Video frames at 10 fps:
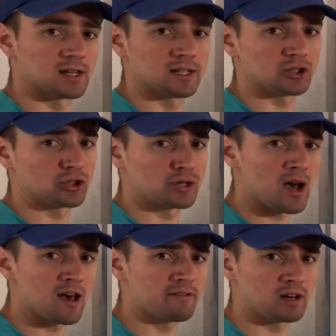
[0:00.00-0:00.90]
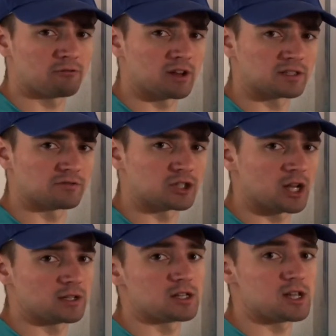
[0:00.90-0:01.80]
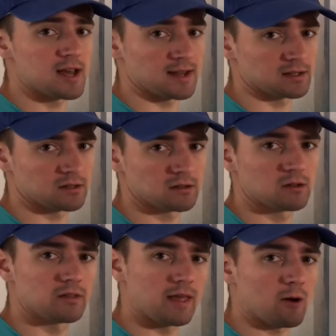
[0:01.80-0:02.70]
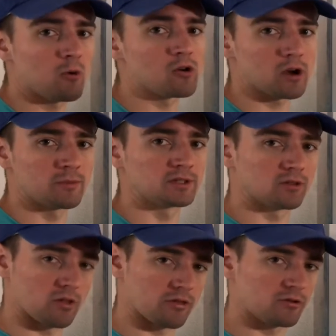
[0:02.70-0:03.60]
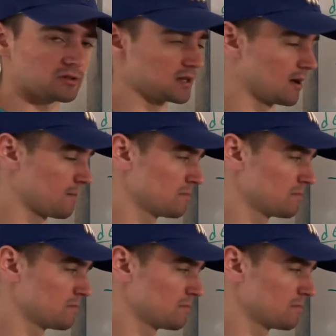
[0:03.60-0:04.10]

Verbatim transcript: It should not have any rates of change yet. That won't come until the third step.